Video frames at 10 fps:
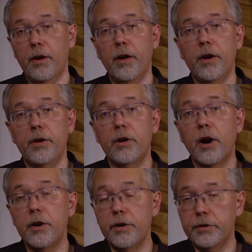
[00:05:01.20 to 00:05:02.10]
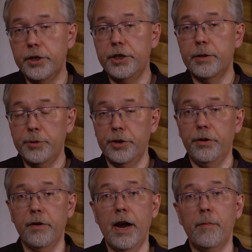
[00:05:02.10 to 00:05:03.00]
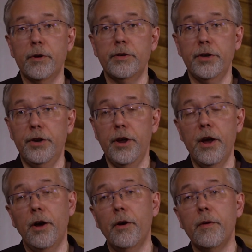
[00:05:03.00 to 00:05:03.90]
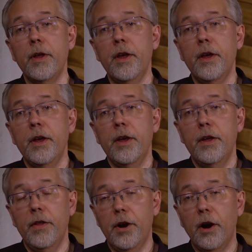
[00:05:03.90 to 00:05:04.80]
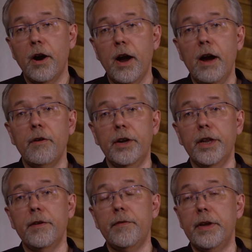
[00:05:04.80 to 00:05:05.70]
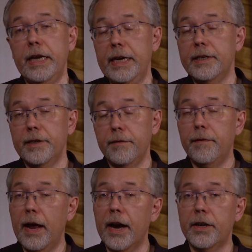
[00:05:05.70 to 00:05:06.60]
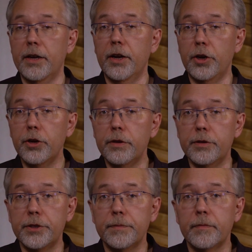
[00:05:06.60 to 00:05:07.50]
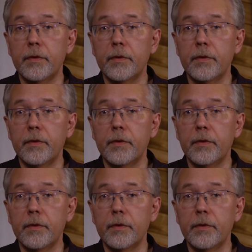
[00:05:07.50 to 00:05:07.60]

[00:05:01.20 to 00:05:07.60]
on Gardner's Egyptian grammar to know that our hieroglyph is in fact a goose.